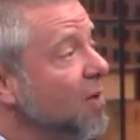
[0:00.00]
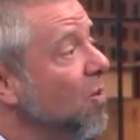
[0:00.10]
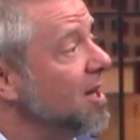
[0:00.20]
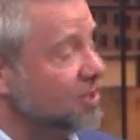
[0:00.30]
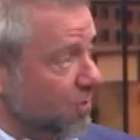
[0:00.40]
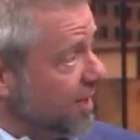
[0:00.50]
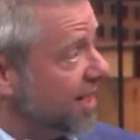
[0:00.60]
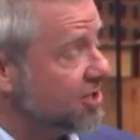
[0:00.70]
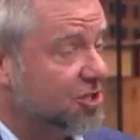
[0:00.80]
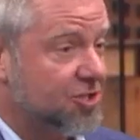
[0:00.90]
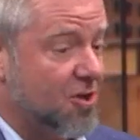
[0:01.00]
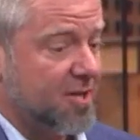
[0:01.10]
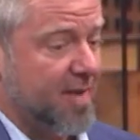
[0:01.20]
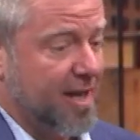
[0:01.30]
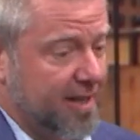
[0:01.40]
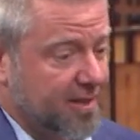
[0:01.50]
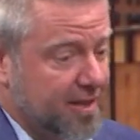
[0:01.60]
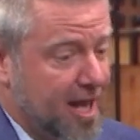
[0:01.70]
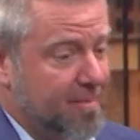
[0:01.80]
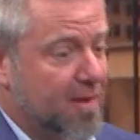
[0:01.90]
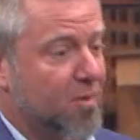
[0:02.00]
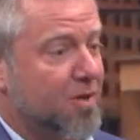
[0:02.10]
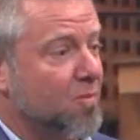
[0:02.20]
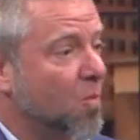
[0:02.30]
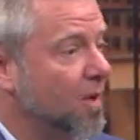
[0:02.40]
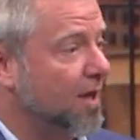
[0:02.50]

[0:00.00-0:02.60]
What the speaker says: It was, and we actually just talked about it in the lobby when